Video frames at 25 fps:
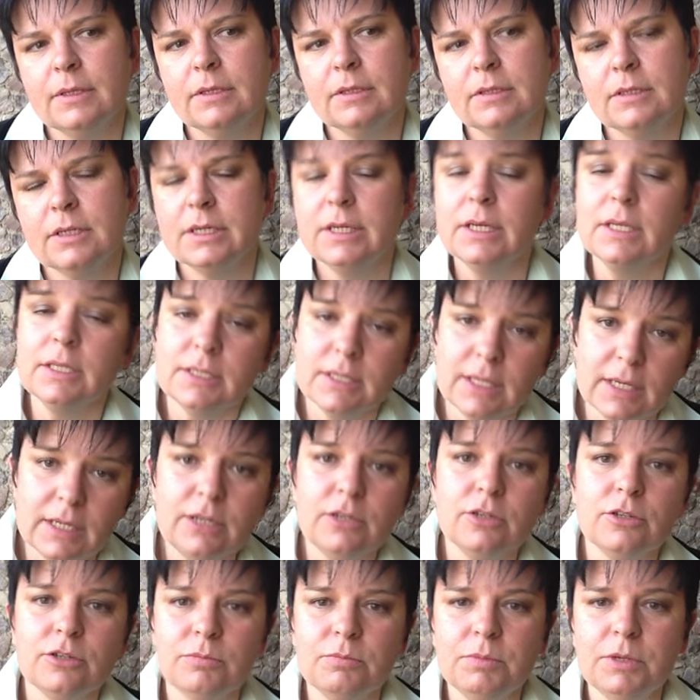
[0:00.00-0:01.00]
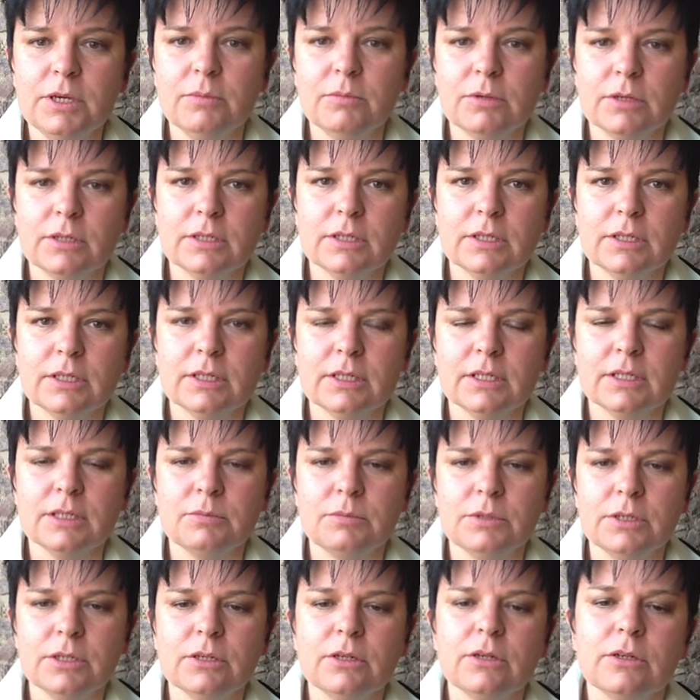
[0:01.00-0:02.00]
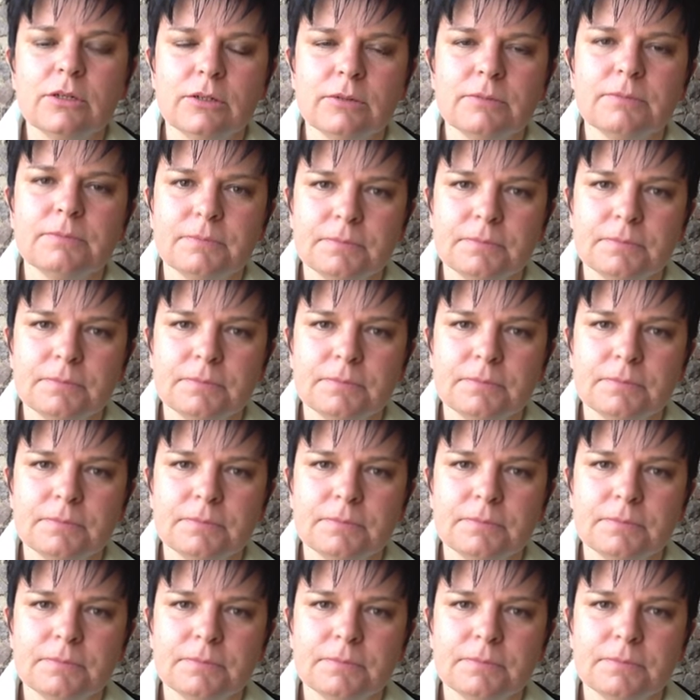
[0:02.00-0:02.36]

So yes, thank you to Piemont. I think it's been good.